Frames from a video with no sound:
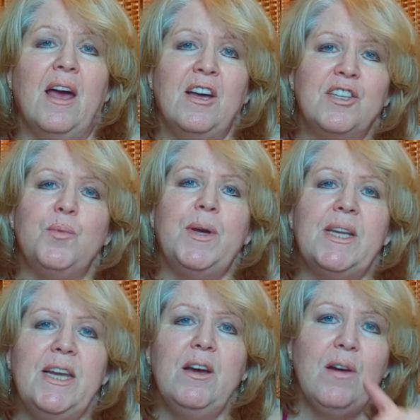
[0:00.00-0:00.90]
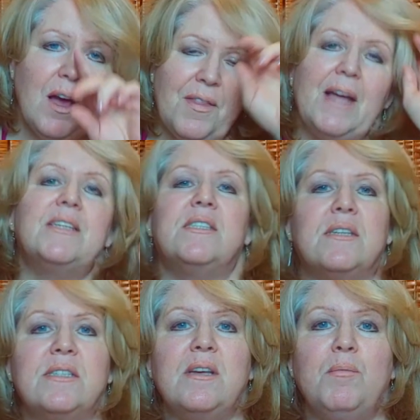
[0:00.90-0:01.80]
So we can hear how that's a
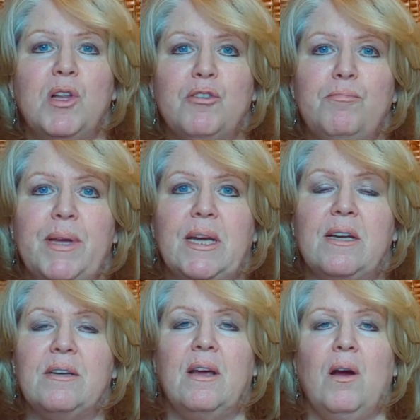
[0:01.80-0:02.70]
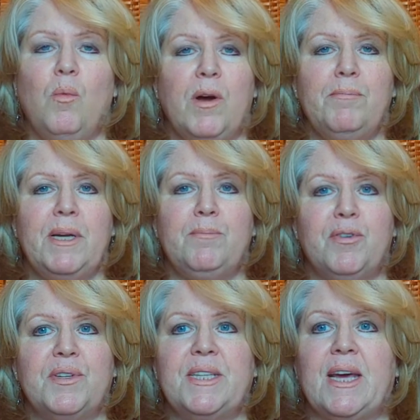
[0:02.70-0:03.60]
similar beat, 1 beat
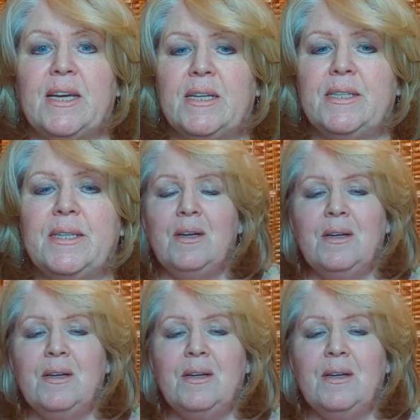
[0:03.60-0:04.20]
per second.